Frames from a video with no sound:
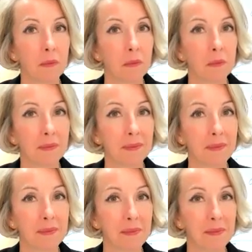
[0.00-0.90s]

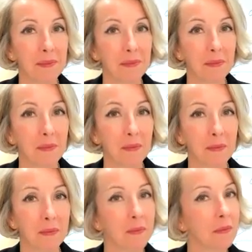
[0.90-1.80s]

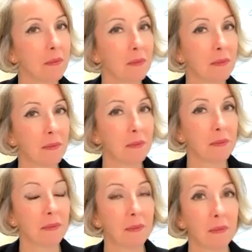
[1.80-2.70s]

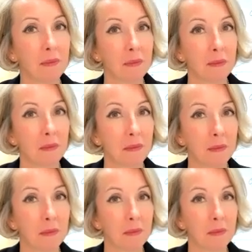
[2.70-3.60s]

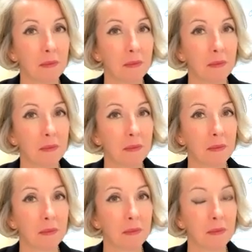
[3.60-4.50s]

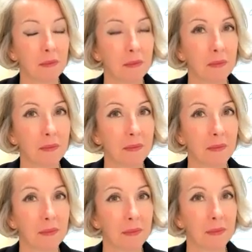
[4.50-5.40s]

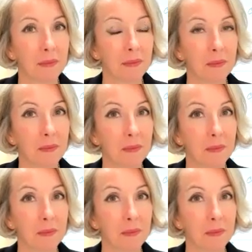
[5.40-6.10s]
(not speaking)